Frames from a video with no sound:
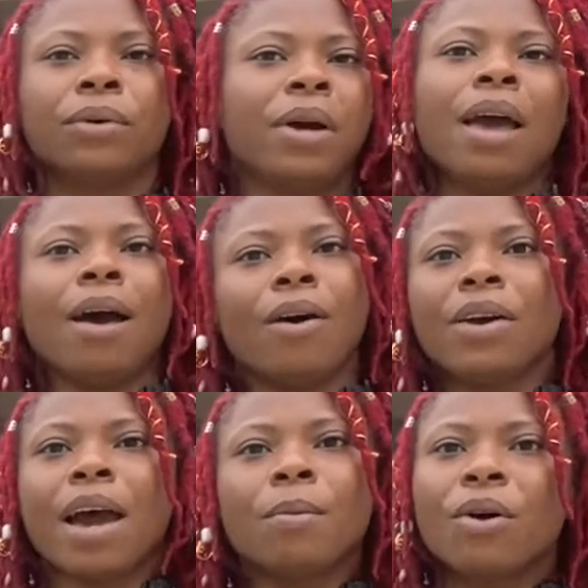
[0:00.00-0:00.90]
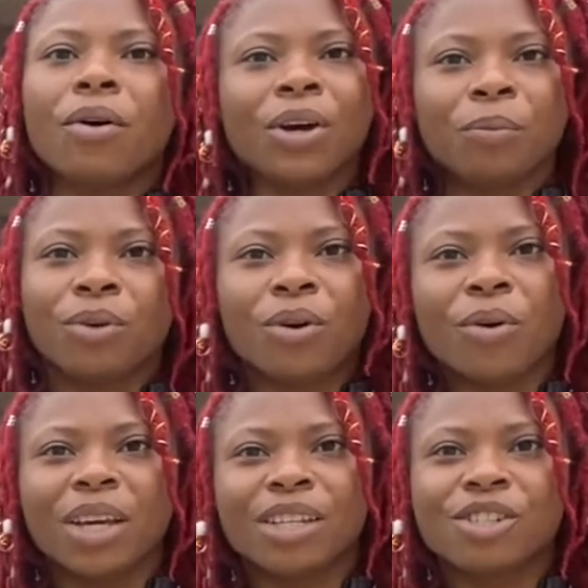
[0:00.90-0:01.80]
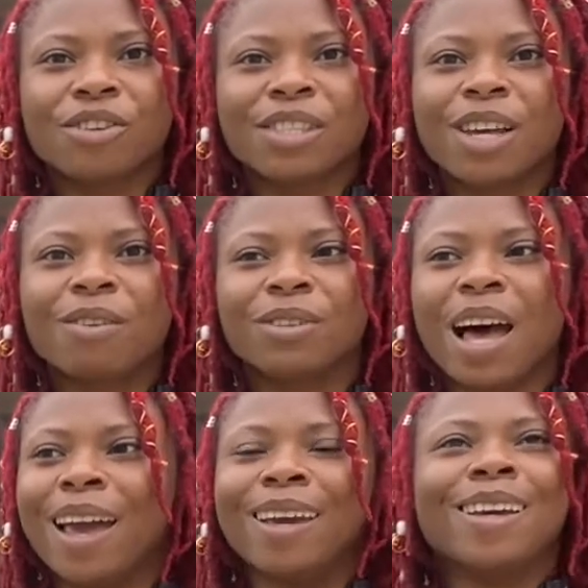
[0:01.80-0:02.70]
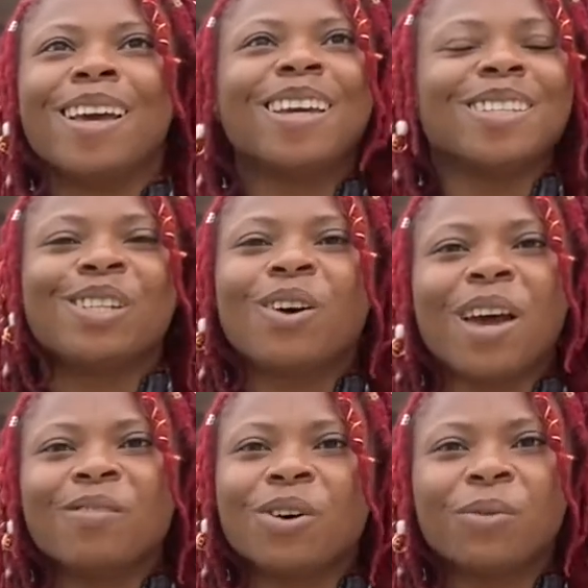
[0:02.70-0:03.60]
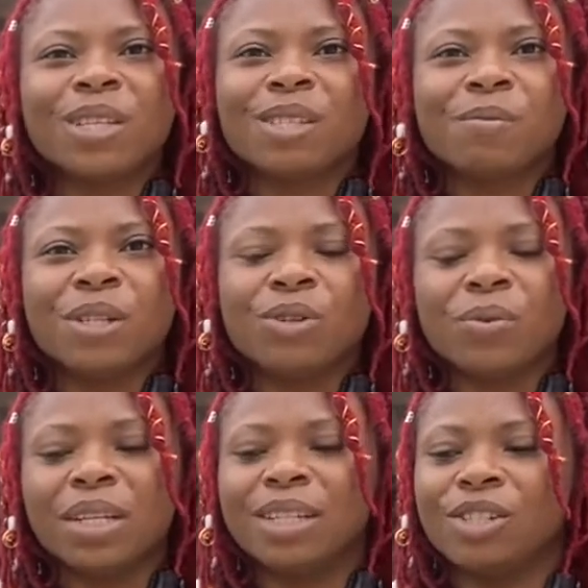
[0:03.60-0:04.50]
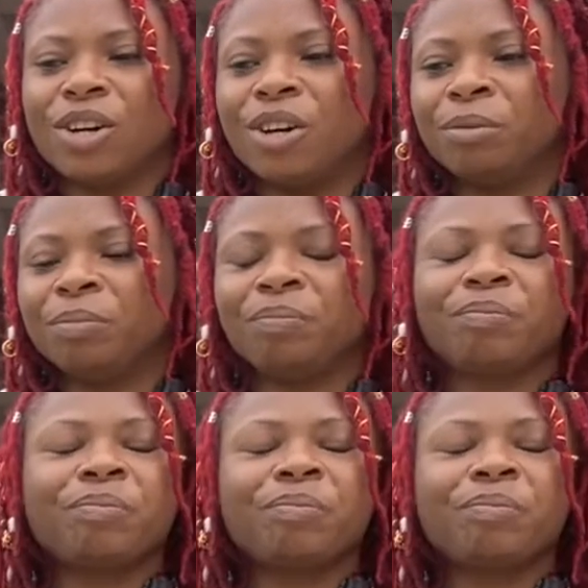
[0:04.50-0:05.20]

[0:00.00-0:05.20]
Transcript: had it just been her driving, trying to run my mask over by herself,